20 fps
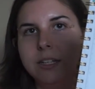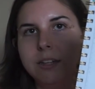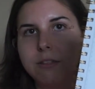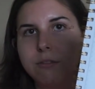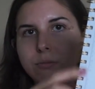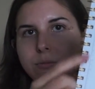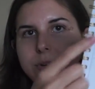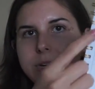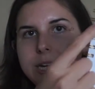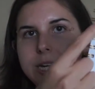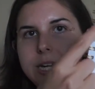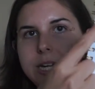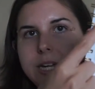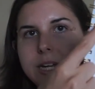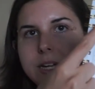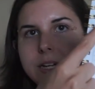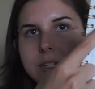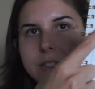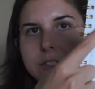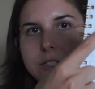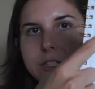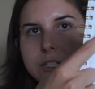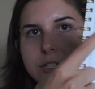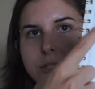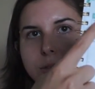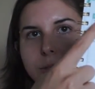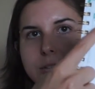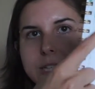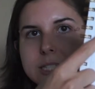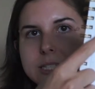three
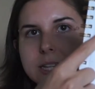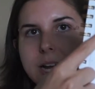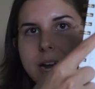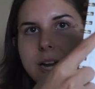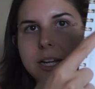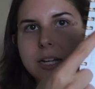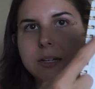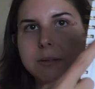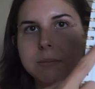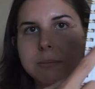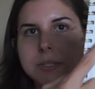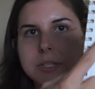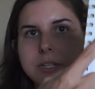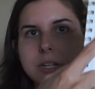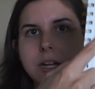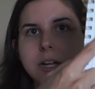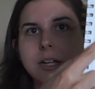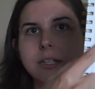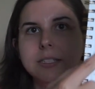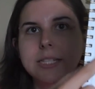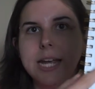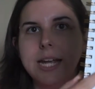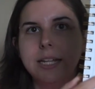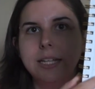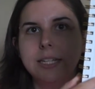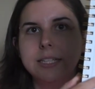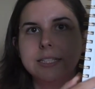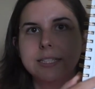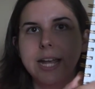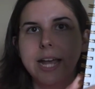to-do list items, the
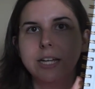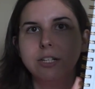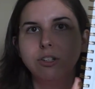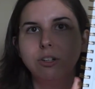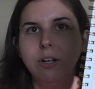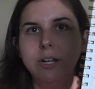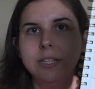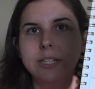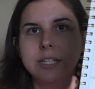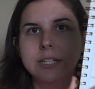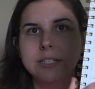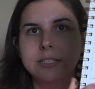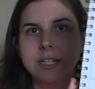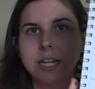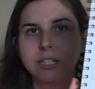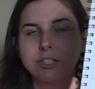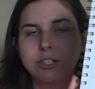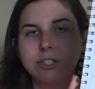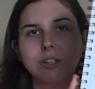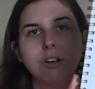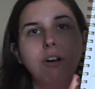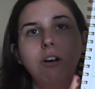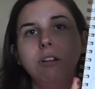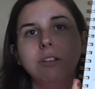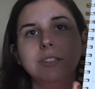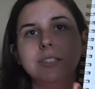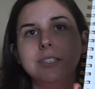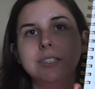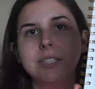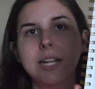daily schedule, and then a section
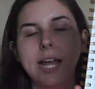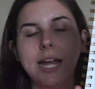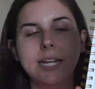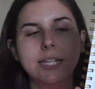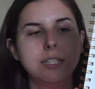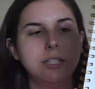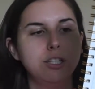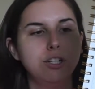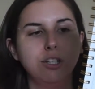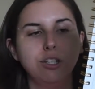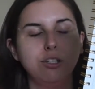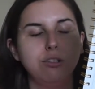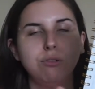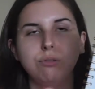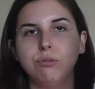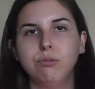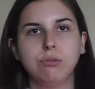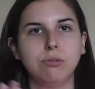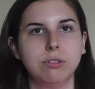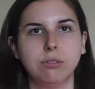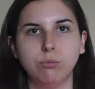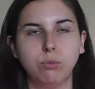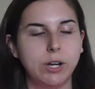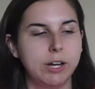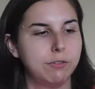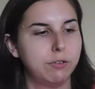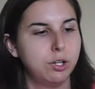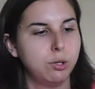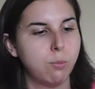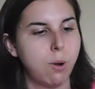called Tonight. You could do
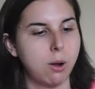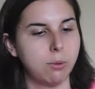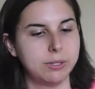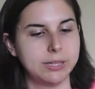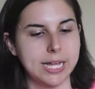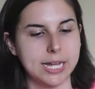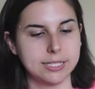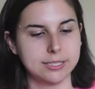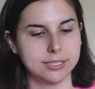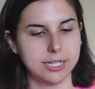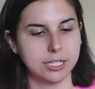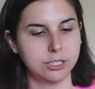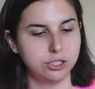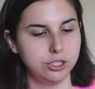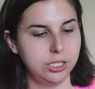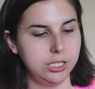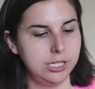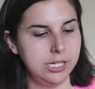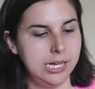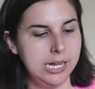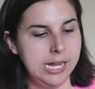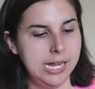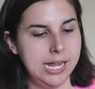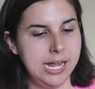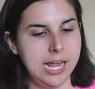whatever you want with that section.